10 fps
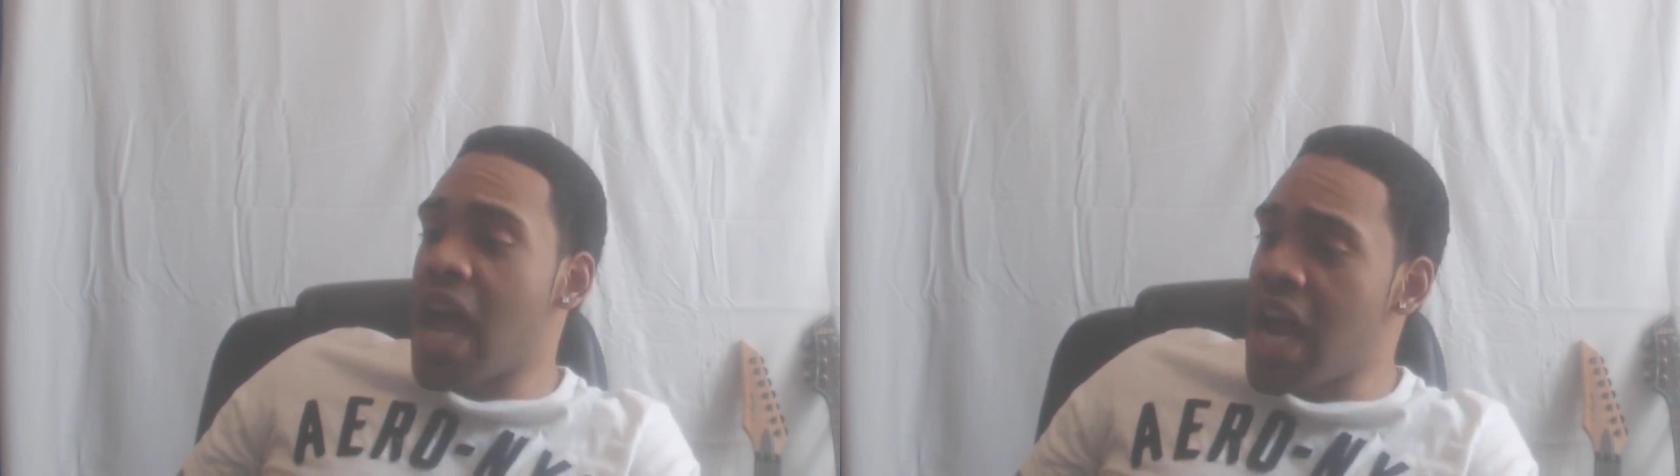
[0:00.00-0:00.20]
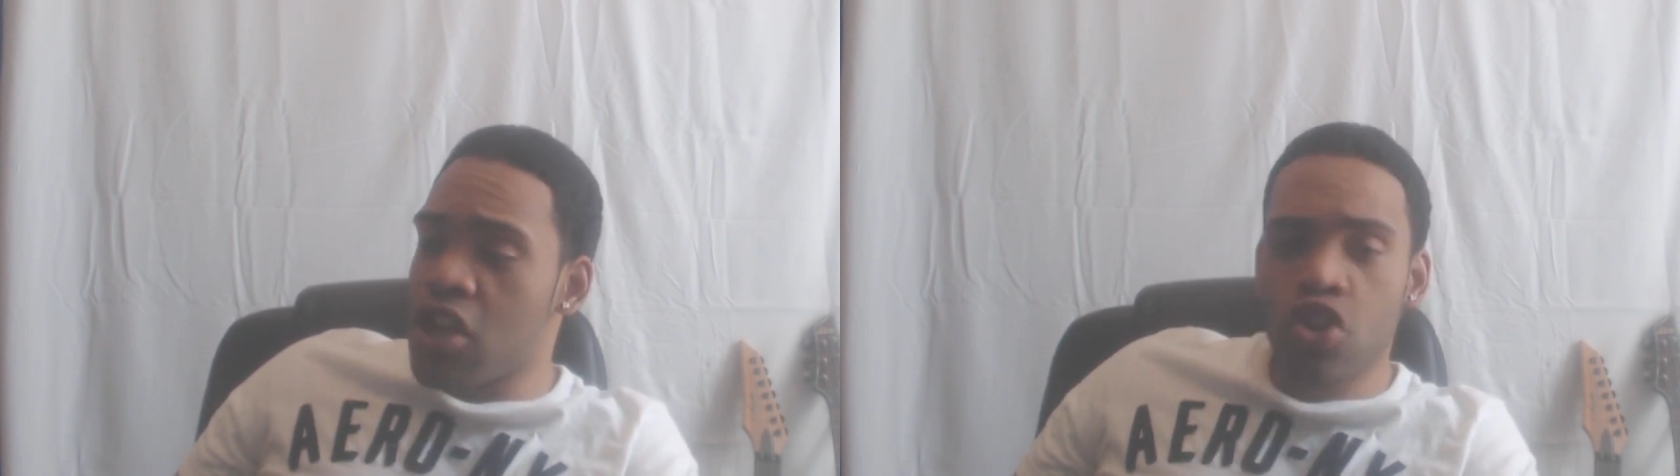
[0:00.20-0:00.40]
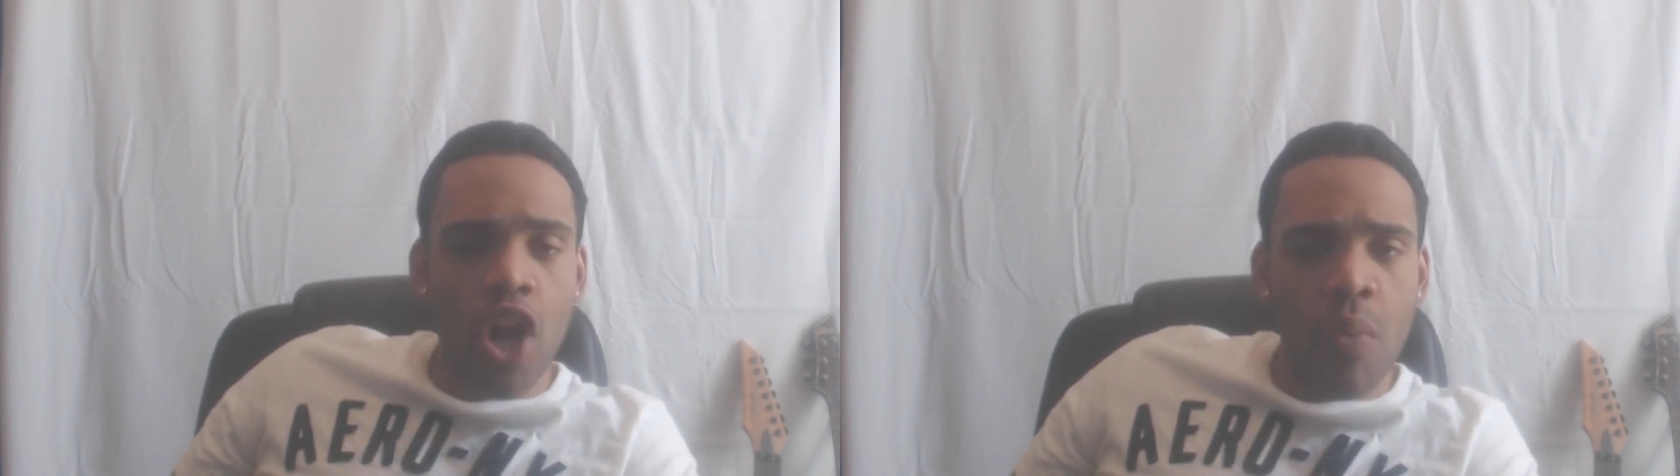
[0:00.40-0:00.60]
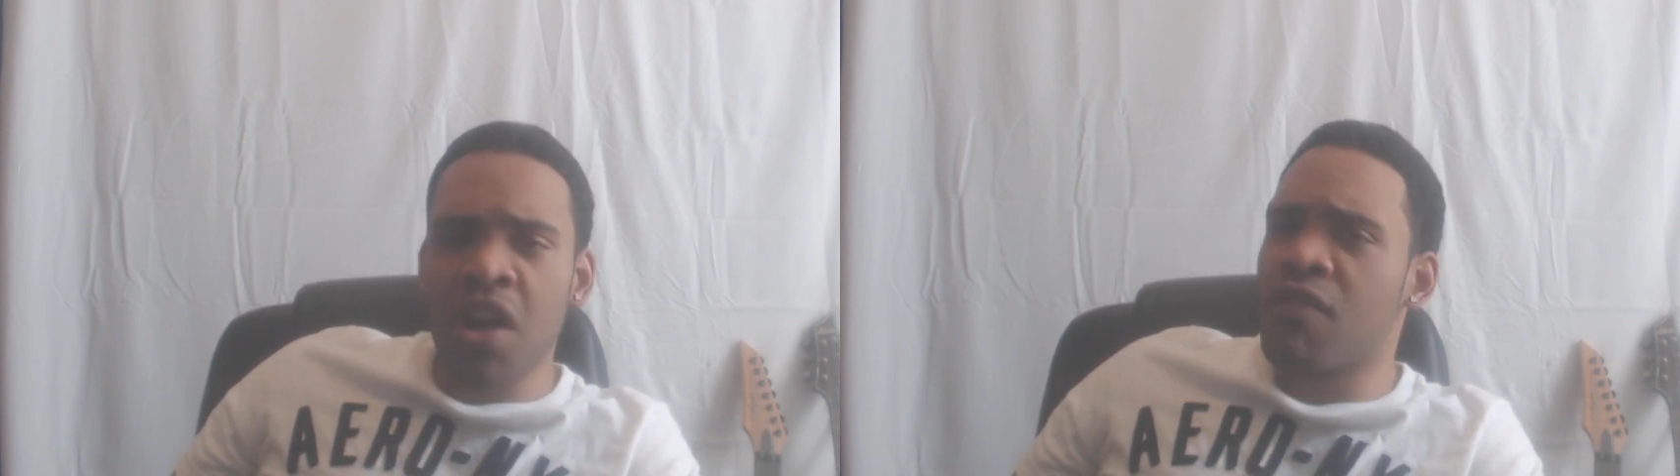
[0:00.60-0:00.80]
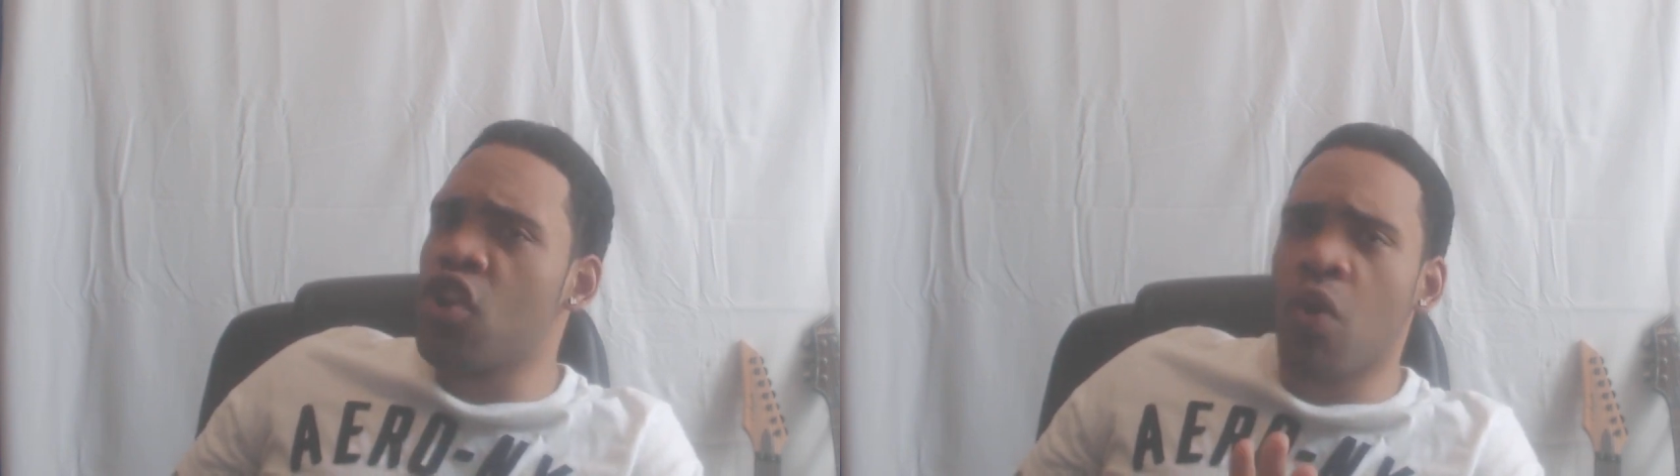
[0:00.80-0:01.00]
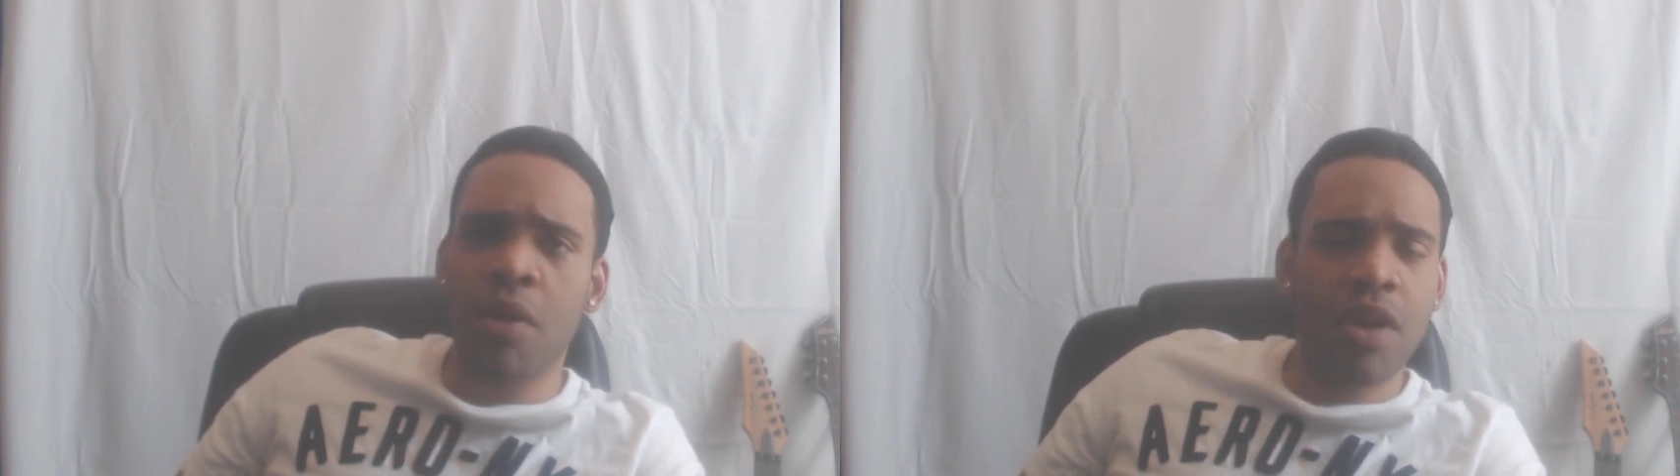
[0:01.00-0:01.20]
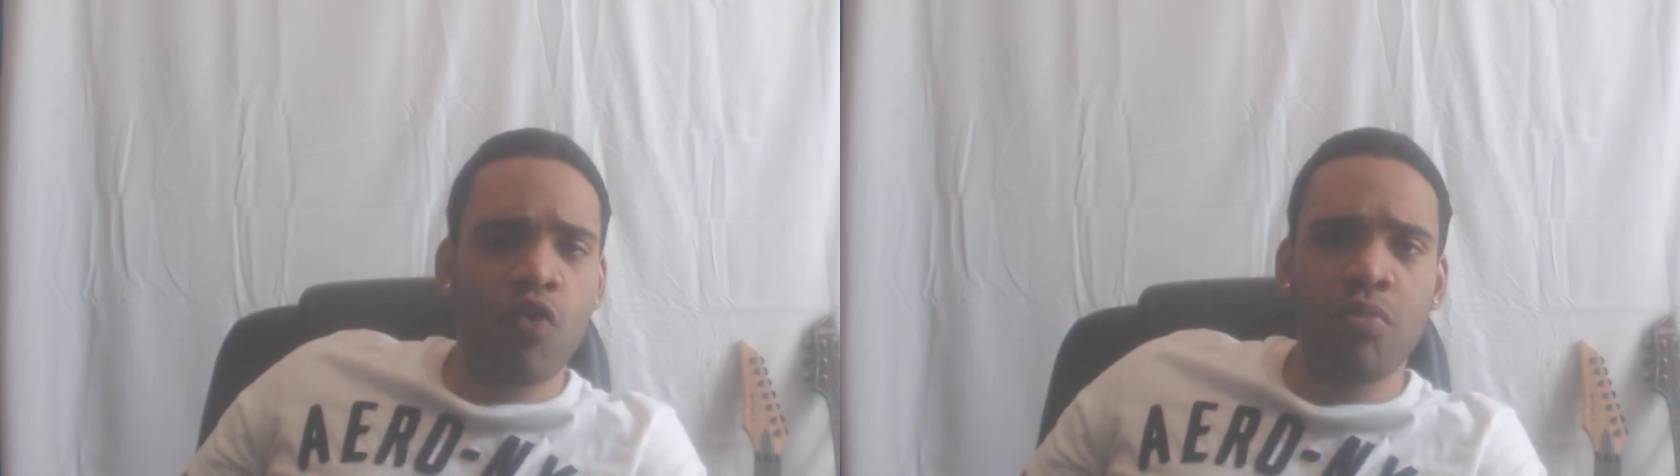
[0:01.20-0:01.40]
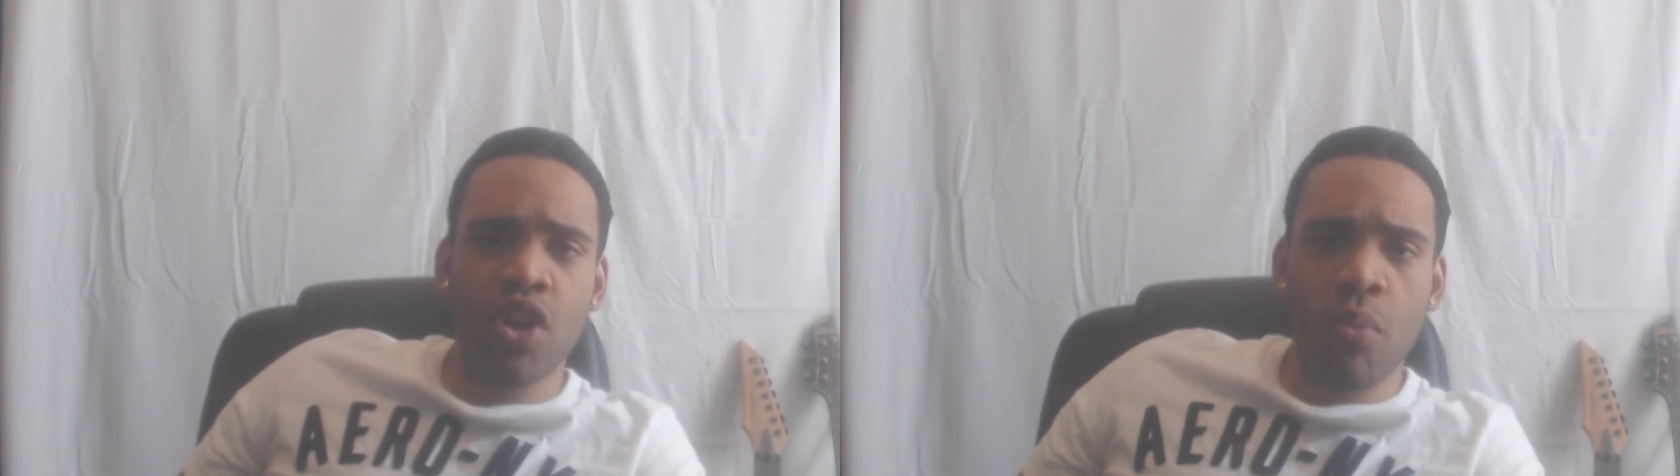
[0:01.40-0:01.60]
hey, you know what? If you don't want to
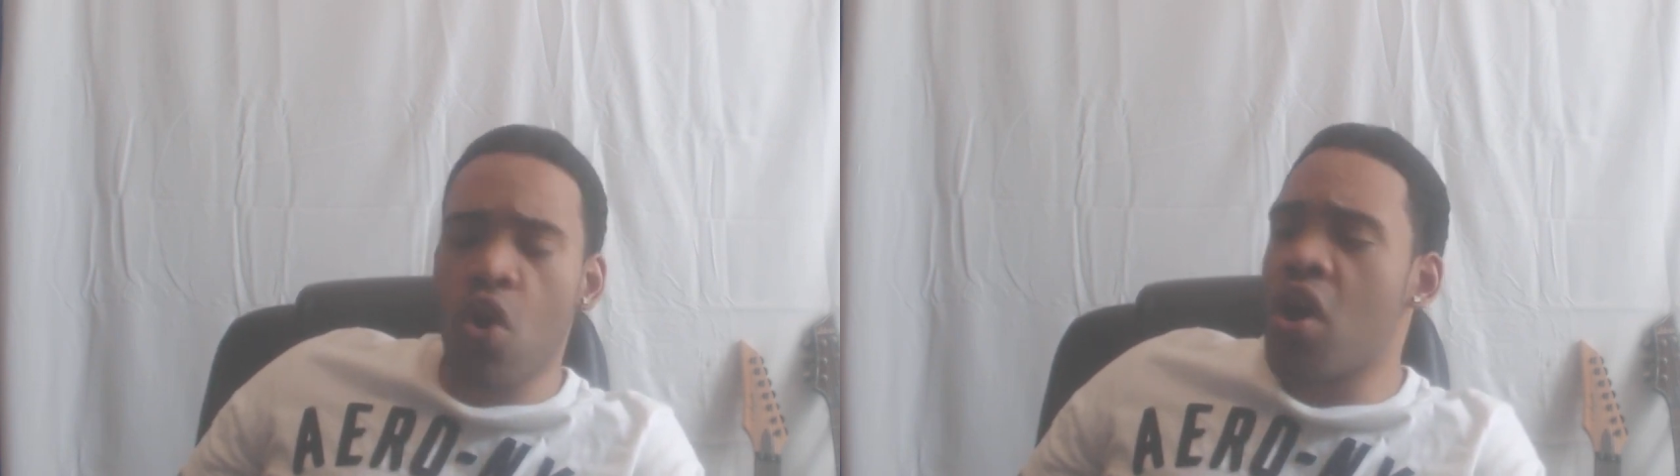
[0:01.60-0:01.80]
be with me